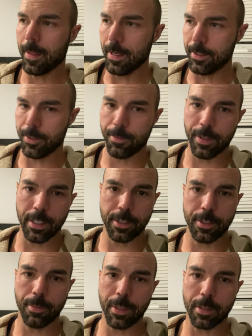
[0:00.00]
I just
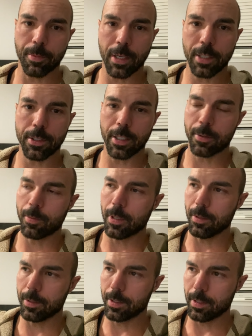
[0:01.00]
finished a big project where I
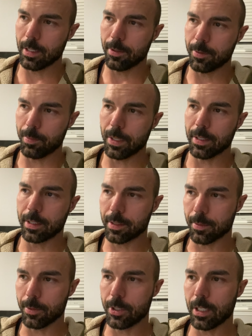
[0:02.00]
was, I was building
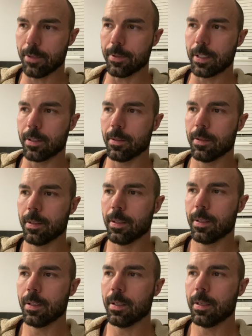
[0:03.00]
some shelving
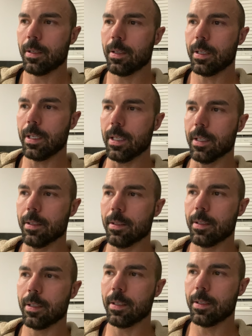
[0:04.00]
and
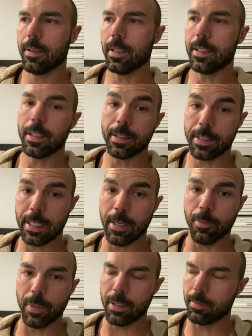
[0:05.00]
it doesn't
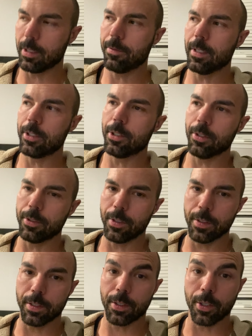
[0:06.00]
sound big, but if I showed you
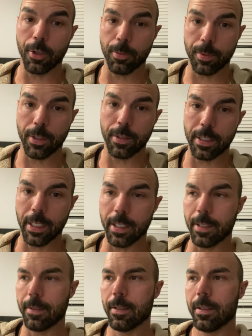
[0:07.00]
the scope, you'd get it.